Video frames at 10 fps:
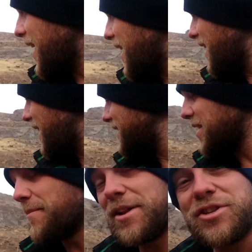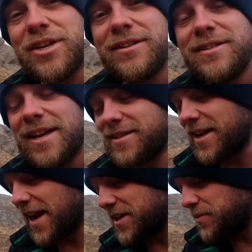as I mentioned
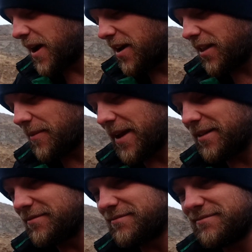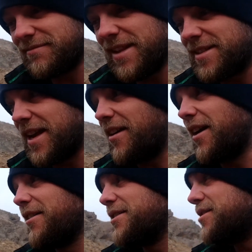yesterday as well, I mean, this area